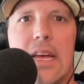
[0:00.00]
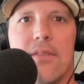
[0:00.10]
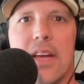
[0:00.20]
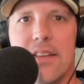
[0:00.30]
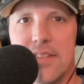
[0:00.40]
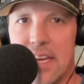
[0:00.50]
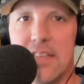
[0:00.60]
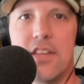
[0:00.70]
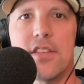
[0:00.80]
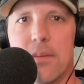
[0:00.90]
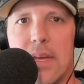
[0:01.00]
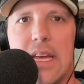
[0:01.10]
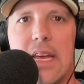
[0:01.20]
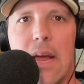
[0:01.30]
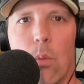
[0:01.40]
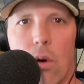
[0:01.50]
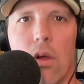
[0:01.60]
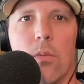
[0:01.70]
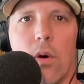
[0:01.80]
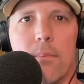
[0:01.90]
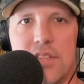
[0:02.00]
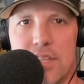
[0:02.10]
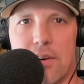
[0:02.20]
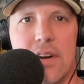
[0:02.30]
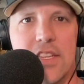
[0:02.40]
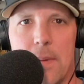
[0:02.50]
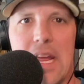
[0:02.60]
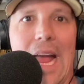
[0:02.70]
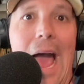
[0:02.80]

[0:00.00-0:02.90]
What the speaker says: if it continues to be a world where Missouri is being